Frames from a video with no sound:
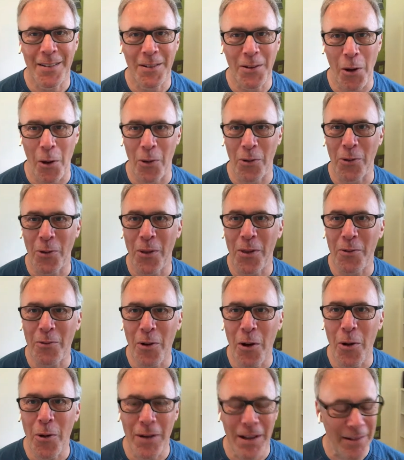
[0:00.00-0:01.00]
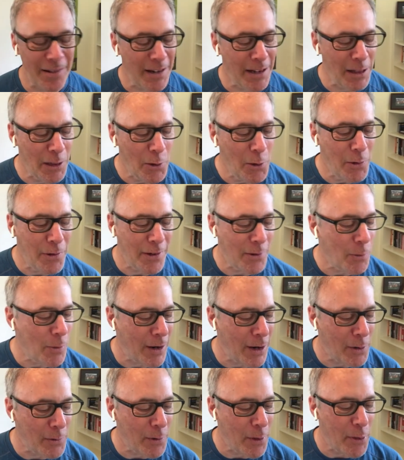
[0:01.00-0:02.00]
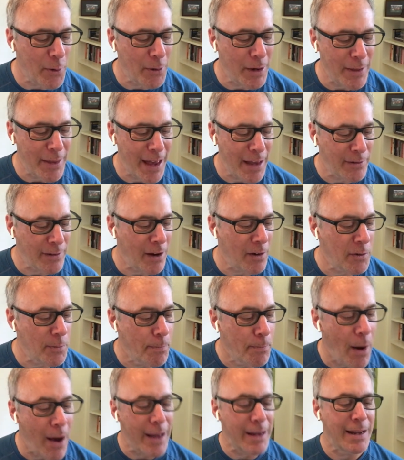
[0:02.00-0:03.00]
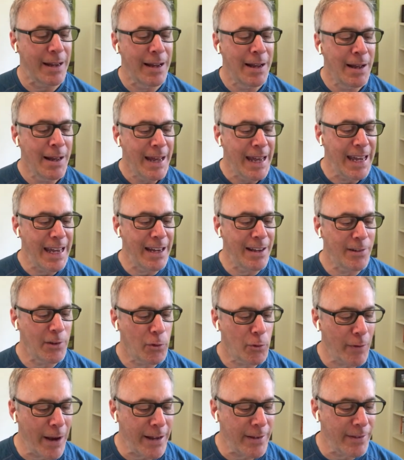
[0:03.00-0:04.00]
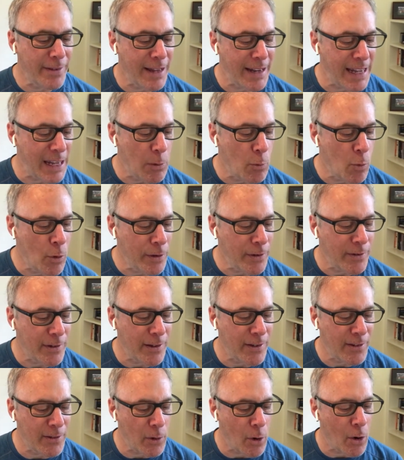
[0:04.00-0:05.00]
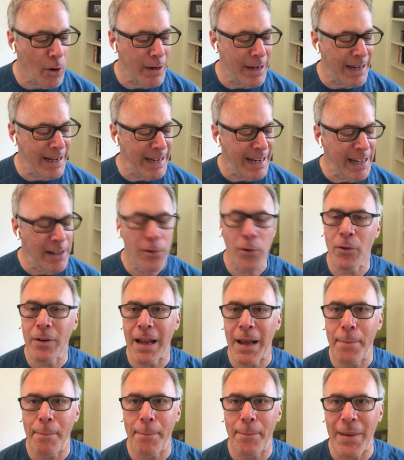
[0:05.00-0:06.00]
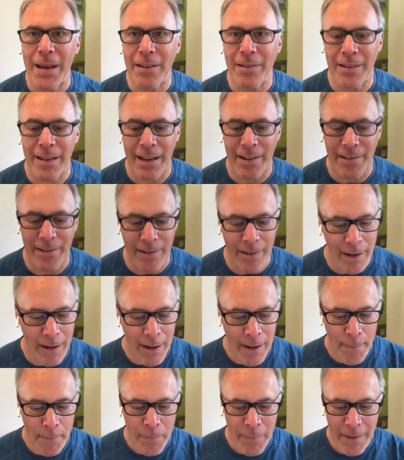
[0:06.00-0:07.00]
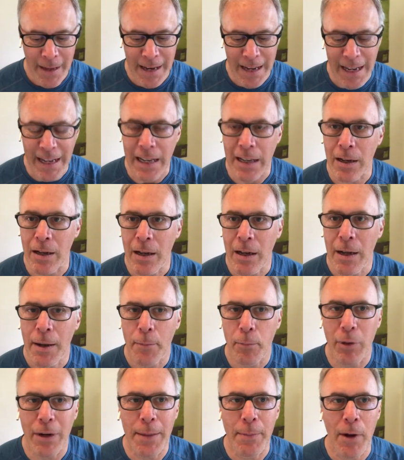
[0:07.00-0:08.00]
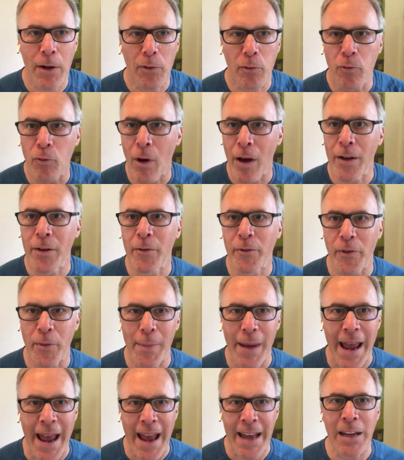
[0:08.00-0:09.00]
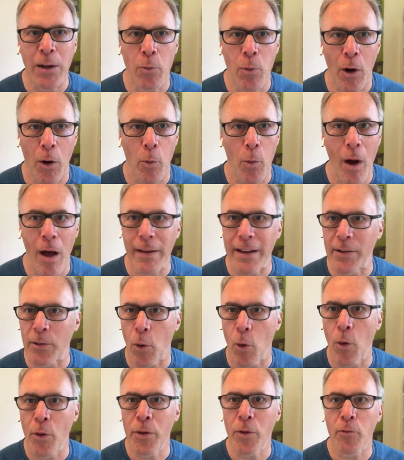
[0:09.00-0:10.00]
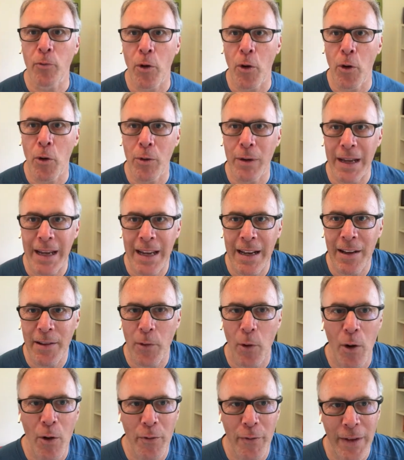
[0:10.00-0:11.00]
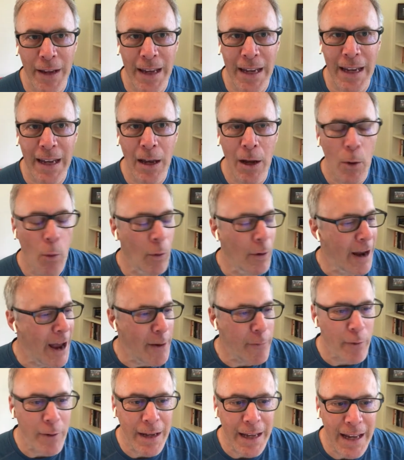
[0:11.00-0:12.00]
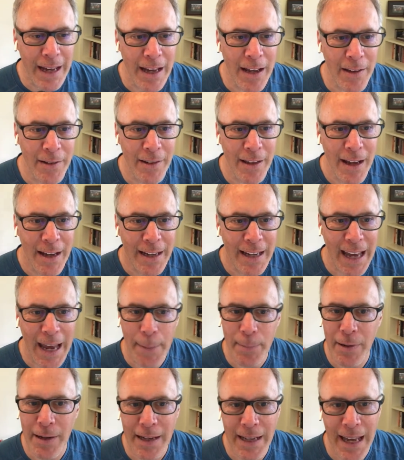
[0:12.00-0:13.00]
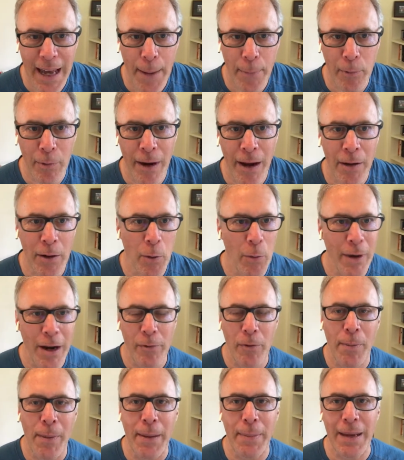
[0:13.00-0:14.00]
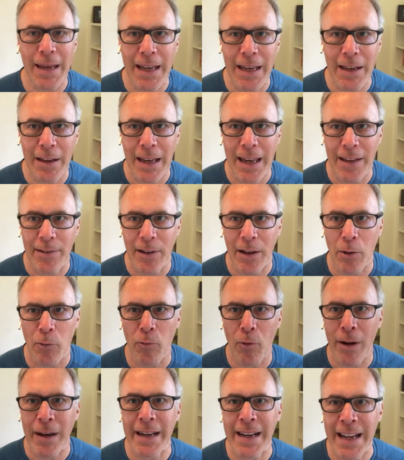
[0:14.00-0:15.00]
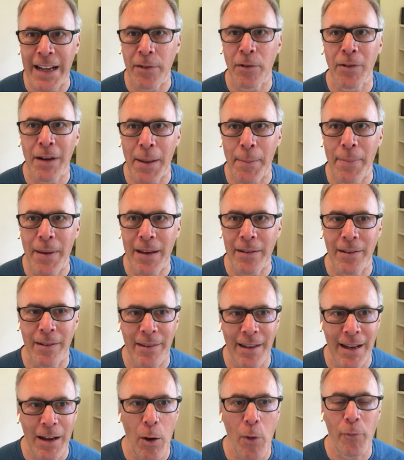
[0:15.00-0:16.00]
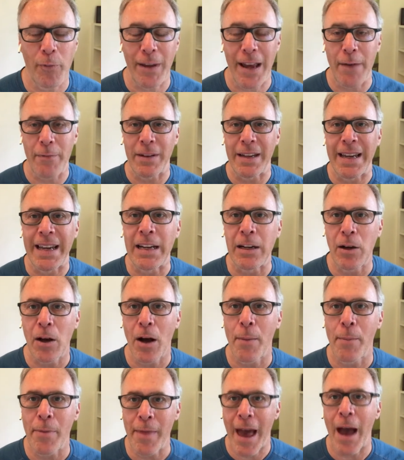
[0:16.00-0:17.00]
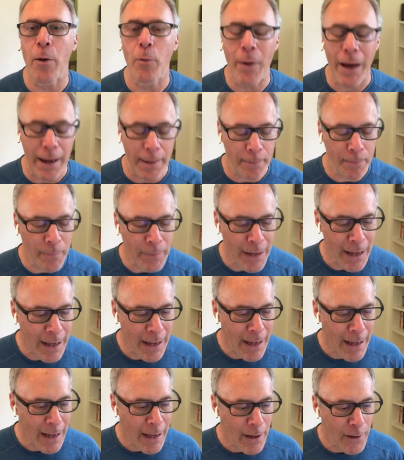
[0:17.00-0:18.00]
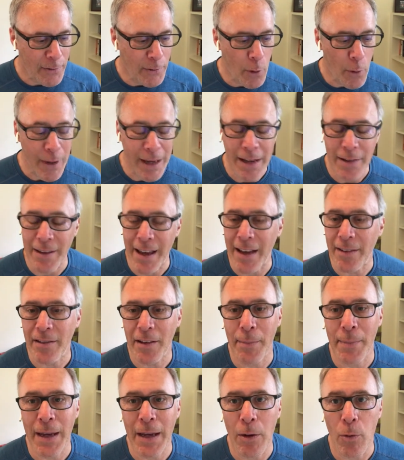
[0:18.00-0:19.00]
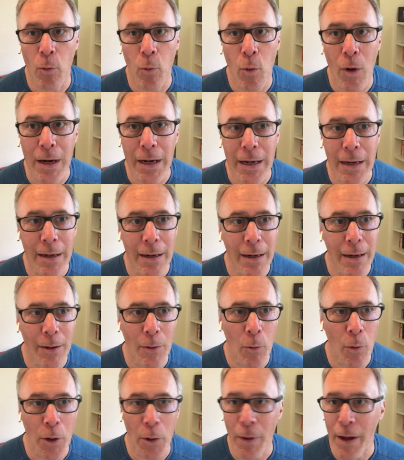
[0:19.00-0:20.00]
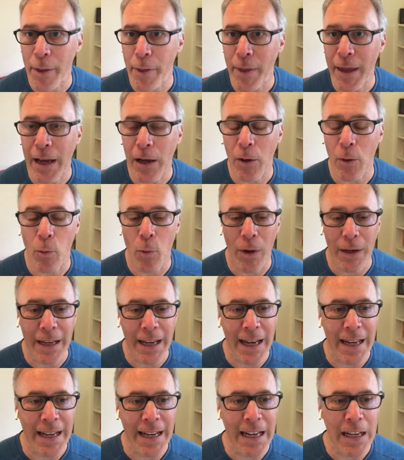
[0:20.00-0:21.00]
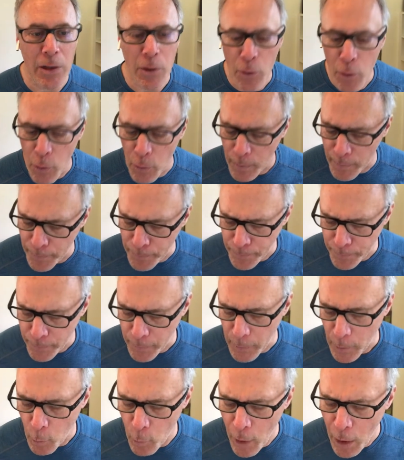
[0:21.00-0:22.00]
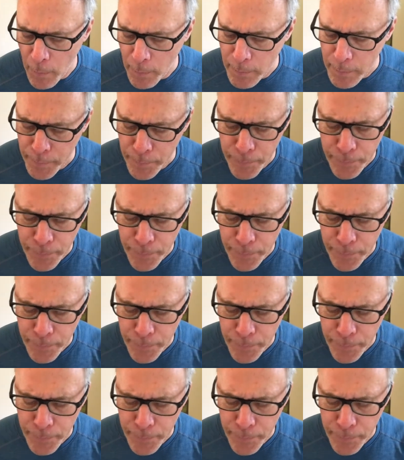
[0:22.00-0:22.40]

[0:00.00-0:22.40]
goes on the road. He's going to lose his $130,000. But he stressed that he wants to start an internet business that he can pretty much run from anywhere while he's on the road in his RV, wherever he is, camped in a campground or whatever it may be. He's going to run an internet business and hopefully have an income that way. So he's asking me, what do I think? What can he do? Well,